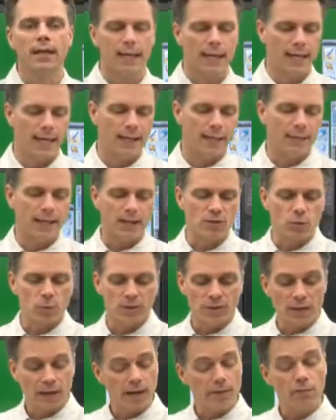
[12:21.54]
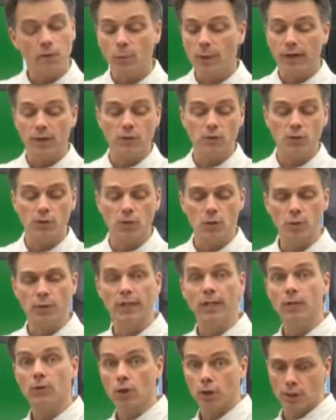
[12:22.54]
And that's what they have the right to do
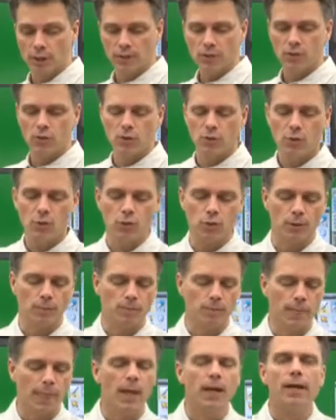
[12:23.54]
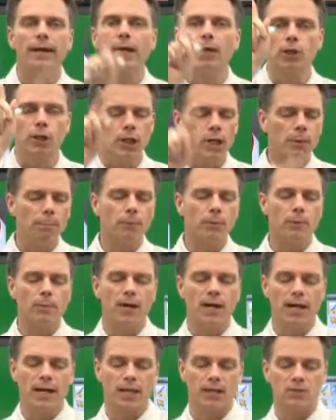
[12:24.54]
in the Constitution. Now,
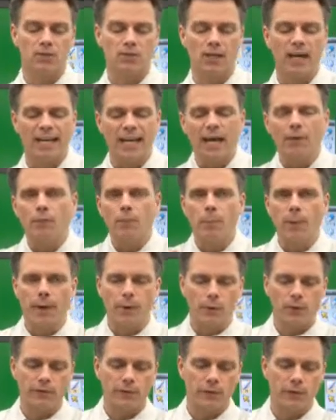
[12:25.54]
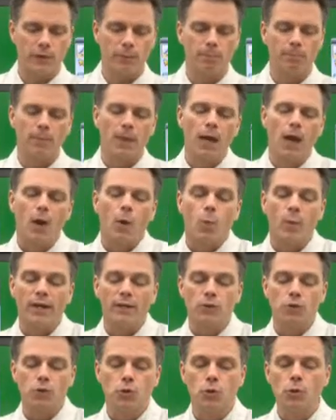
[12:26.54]
compromise, another power verb.
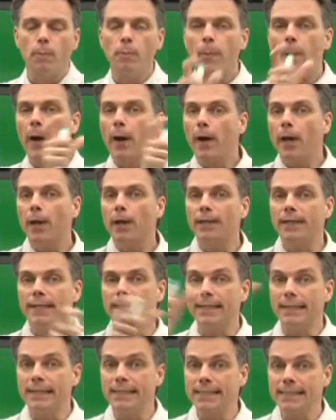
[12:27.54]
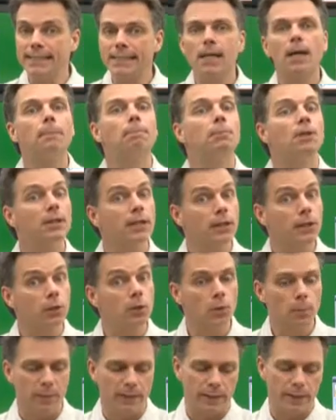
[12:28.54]
When two parties,
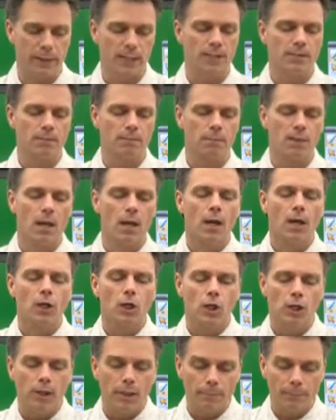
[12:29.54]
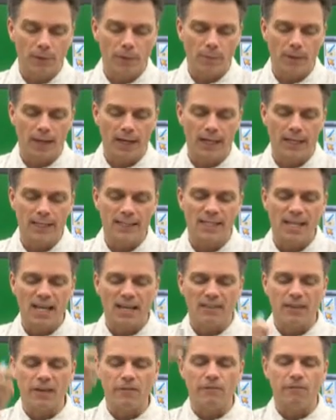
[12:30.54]
political parties, compromise,
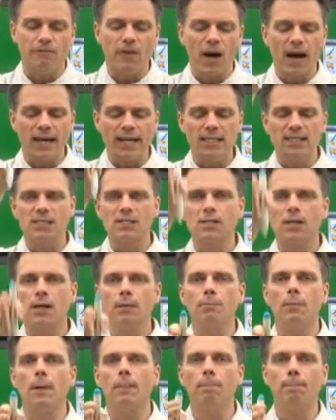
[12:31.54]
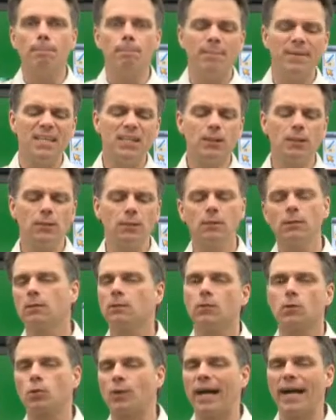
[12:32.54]
they find some middle
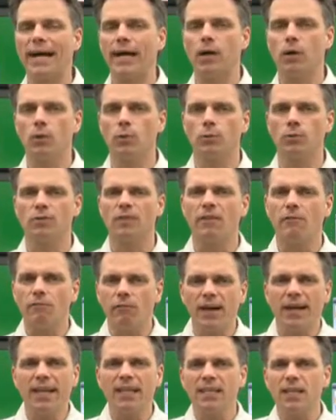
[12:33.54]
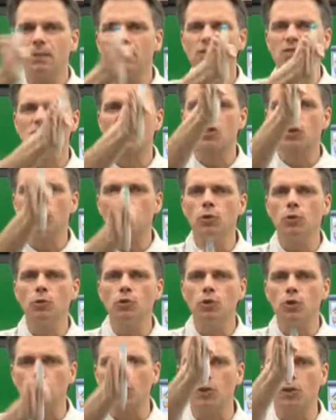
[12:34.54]
ground. They find a
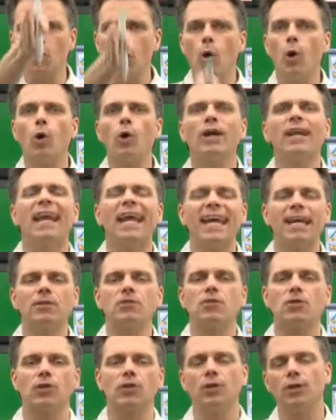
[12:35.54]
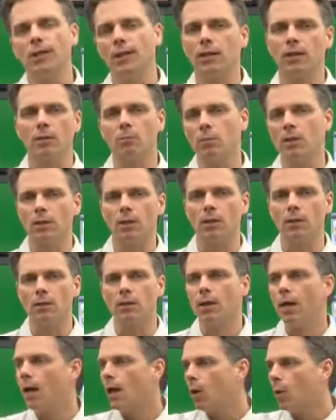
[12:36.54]
solution or an answer in the middle.
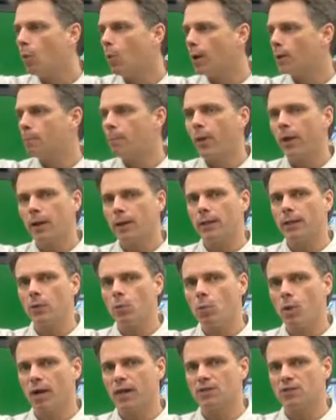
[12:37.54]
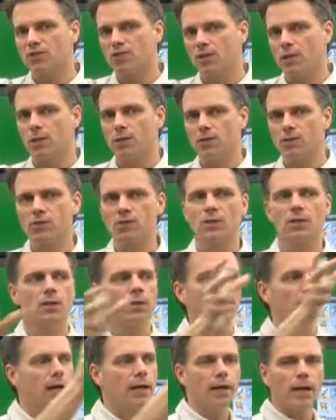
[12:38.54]
One party wants this,
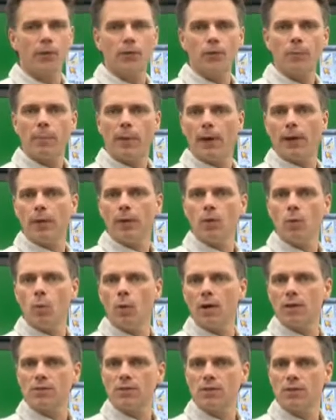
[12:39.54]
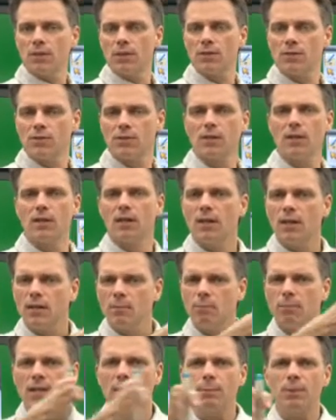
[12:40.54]
another party wants this.
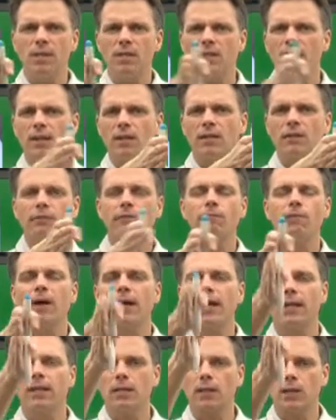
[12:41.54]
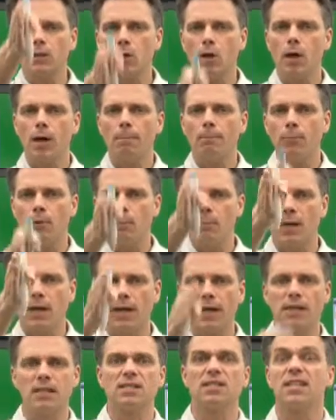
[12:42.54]
Maybe they can find a
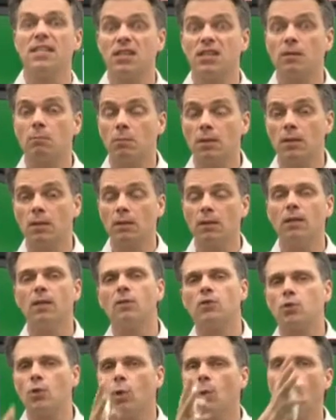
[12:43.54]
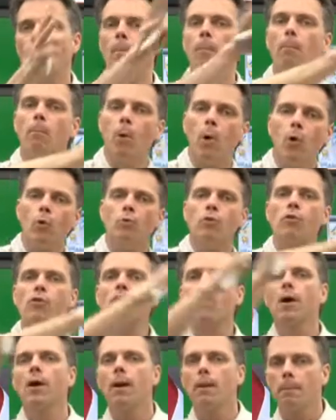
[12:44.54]
compromise in the middle. So
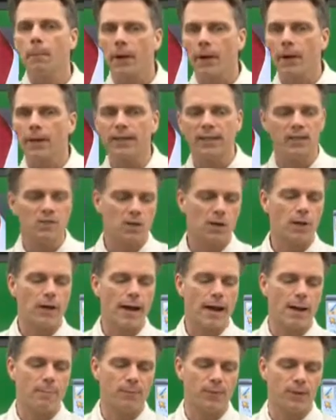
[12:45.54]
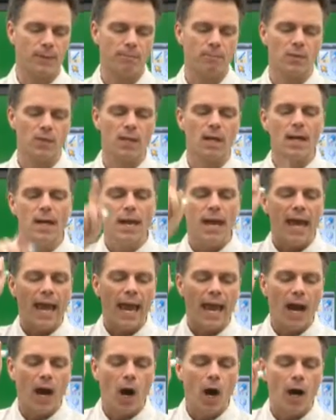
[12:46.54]
both parties are happy.
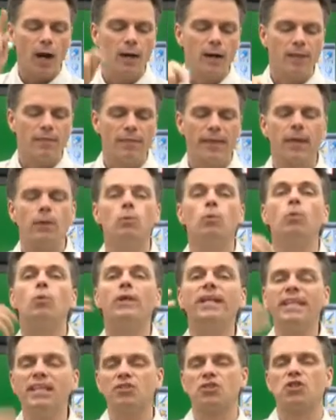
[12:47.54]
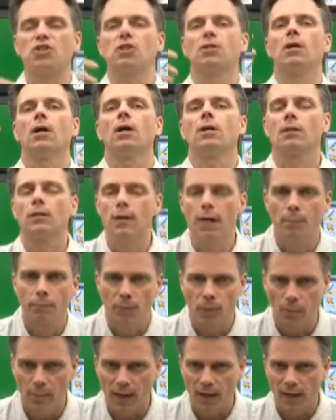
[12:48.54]
Or they reach a
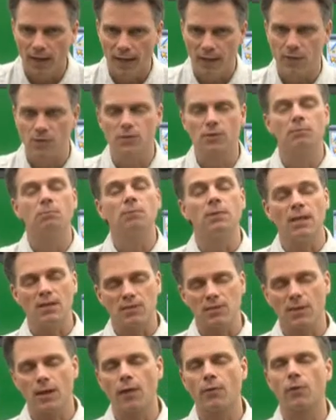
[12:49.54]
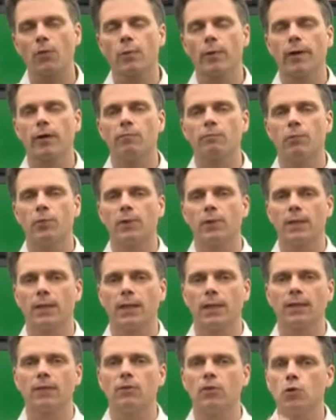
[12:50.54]
compromise is another way of putting
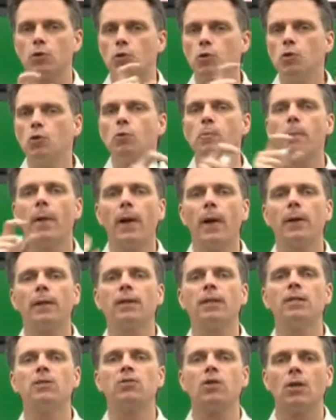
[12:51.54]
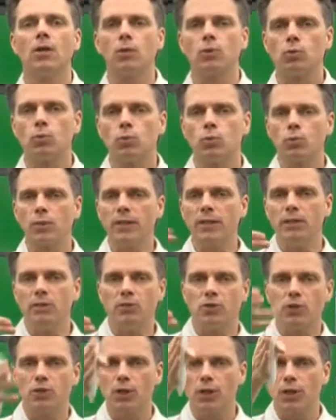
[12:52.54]
it. The two parties
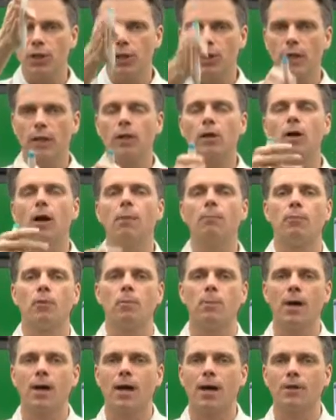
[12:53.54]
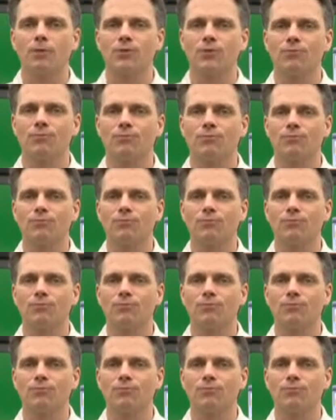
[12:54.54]
reach a compromise.